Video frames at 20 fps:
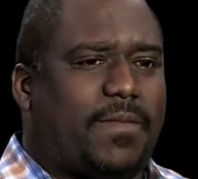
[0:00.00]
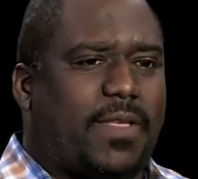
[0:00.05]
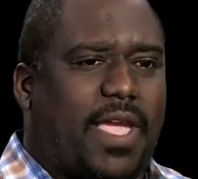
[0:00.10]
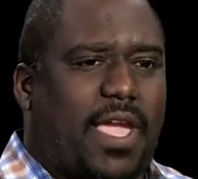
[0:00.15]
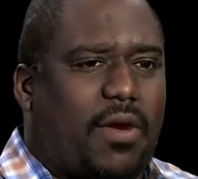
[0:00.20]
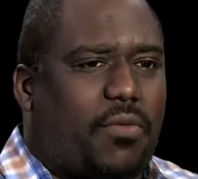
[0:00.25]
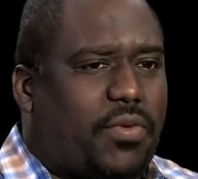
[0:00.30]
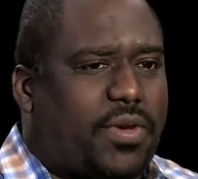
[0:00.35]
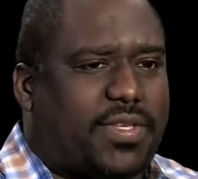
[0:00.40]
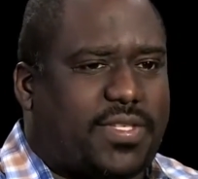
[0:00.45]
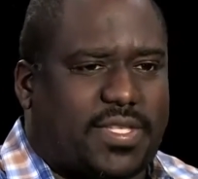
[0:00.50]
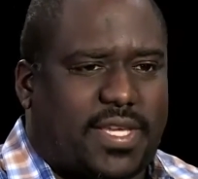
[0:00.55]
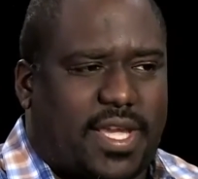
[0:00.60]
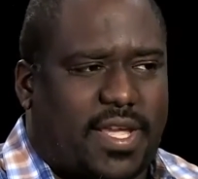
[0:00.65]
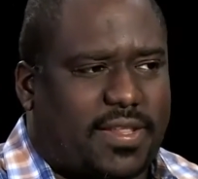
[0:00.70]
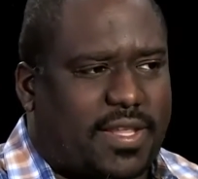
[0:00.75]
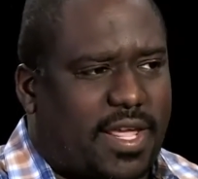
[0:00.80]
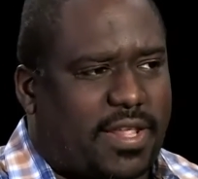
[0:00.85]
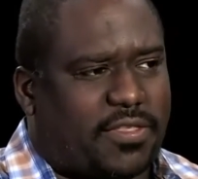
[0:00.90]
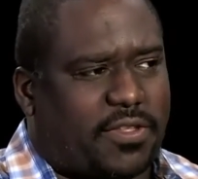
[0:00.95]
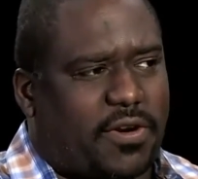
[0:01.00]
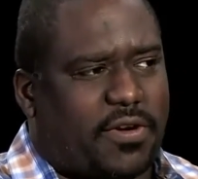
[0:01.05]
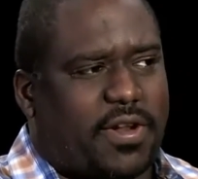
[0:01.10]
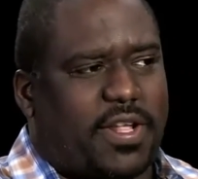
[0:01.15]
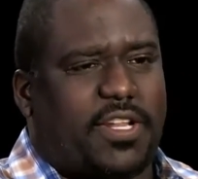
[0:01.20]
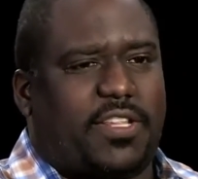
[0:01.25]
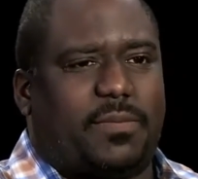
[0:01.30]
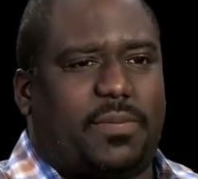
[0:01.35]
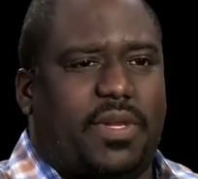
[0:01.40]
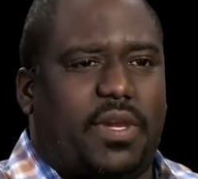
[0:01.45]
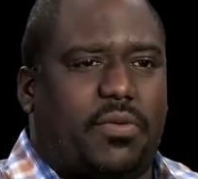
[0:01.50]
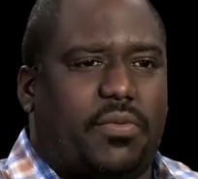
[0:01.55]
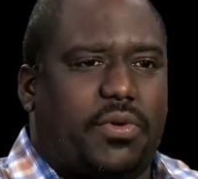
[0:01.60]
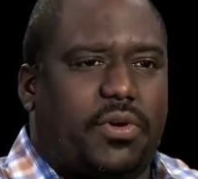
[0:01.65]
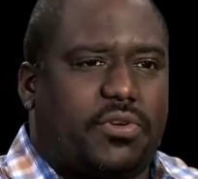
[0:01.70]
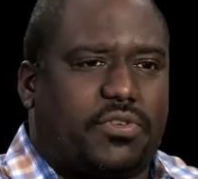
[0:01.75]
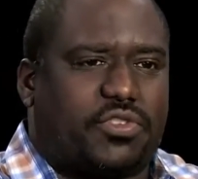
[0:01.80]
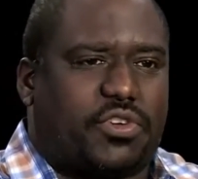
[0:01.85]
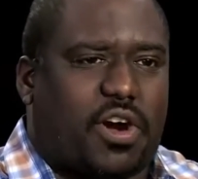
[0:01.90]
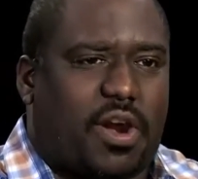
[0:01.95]
And we said that there needed to be a
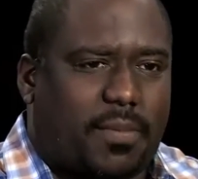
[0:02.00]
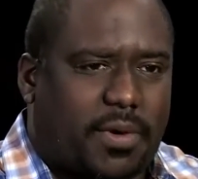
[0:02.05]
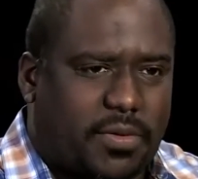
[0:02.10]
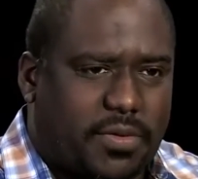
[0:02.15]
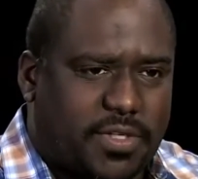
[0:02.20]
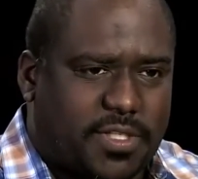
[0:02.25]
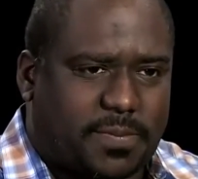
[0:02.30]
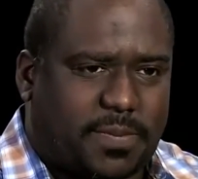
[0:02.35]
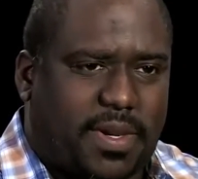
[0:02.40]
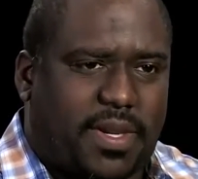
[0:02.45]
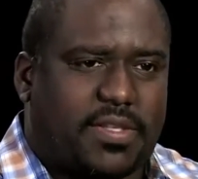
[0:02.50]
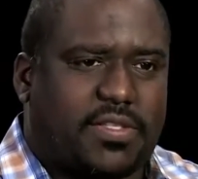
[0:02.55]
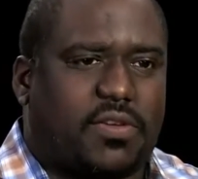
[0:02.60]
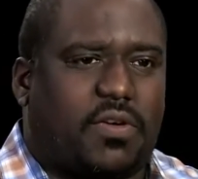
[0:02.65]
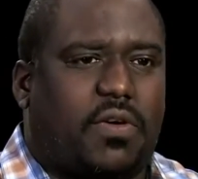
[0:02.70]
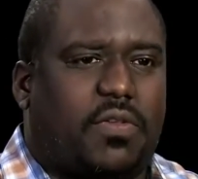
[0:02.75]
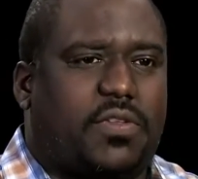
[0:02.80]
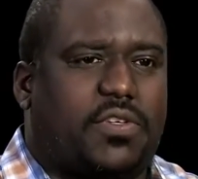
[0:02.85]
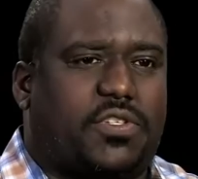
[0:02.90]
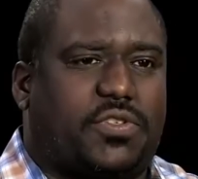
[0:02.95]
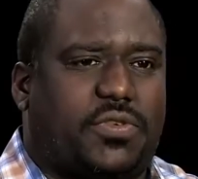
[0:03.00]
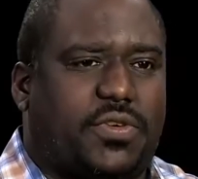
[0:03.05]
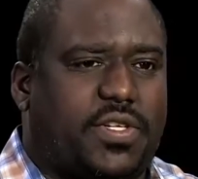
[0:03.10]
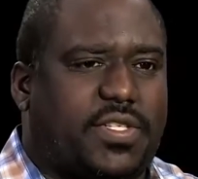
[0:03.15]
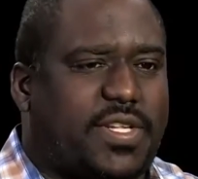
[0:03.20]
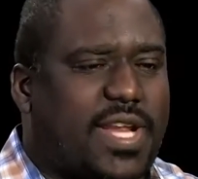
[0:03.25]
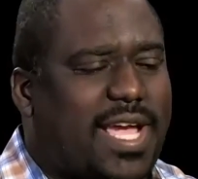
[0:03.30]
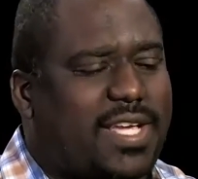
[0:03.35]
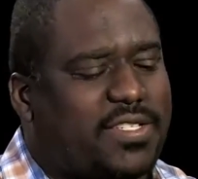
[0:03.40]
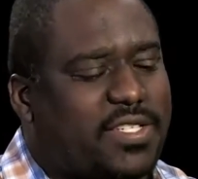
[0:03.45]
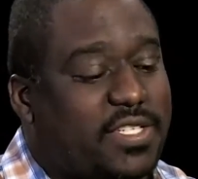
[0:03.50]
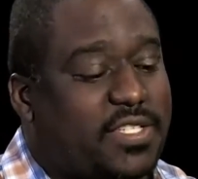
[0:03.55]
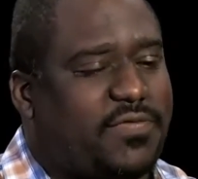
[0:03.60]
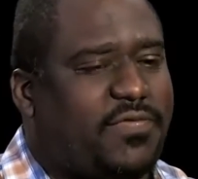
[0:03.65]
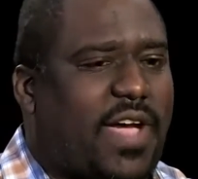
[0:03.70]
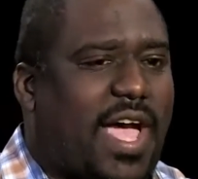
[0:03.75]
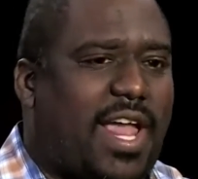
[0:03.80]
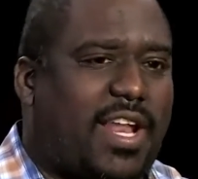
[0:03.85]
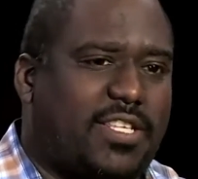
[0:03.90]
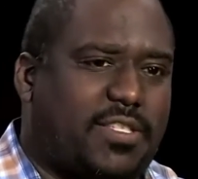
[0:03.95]
real trauma response on the streets, not just
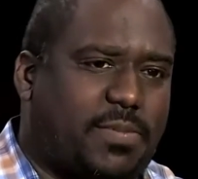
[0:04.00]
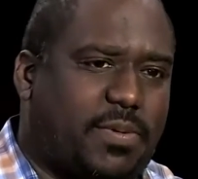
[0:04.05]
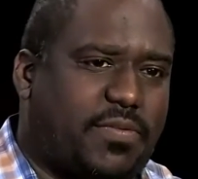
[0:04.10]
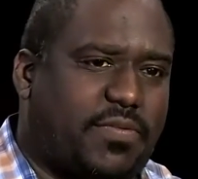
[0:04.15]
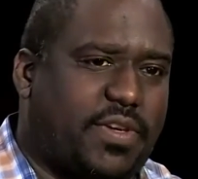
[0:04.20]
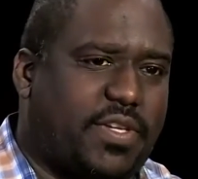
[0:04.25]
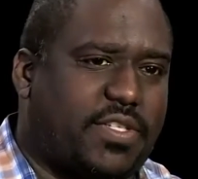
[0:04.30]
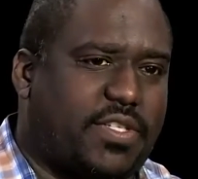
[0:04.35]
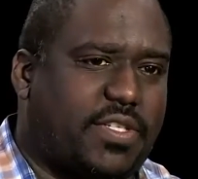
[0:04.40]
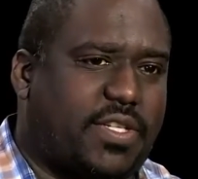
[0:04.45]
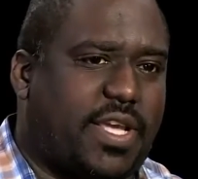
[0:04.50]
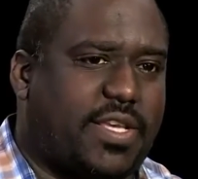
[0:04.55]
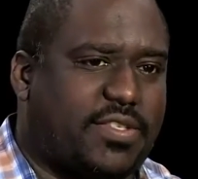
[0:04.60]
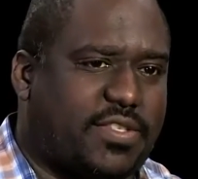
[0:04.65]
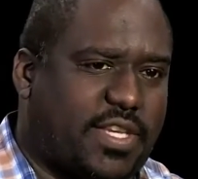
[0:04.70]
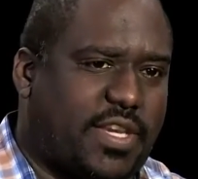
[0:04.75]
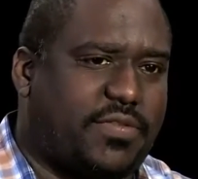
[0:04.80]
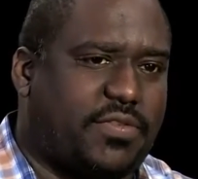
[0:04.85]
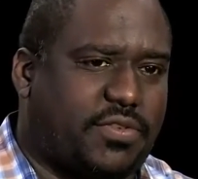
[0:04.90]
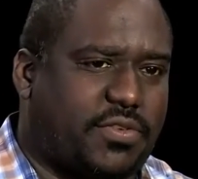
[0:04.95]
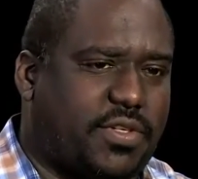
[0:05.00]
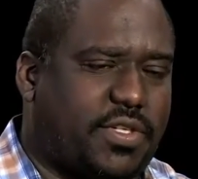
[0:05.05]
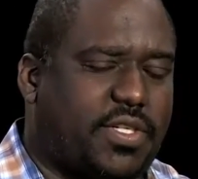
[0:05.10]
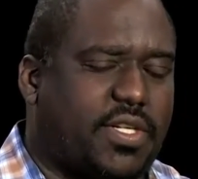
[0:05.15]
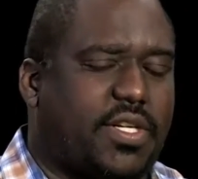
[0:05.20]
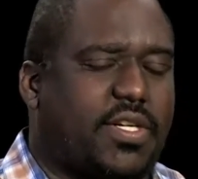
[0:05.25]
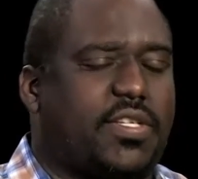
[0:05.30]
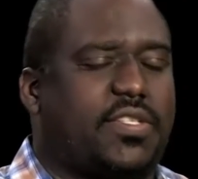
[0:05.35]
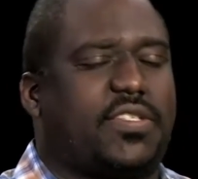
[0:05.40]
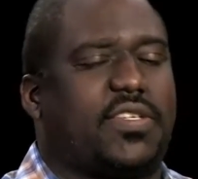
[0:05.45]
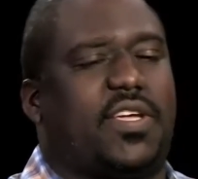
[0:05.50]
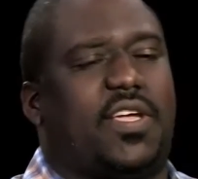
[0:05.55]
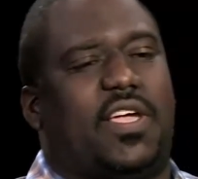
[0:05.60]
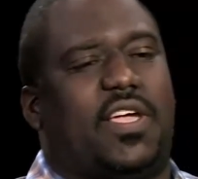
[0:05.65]
violence prevention that Safe Street does,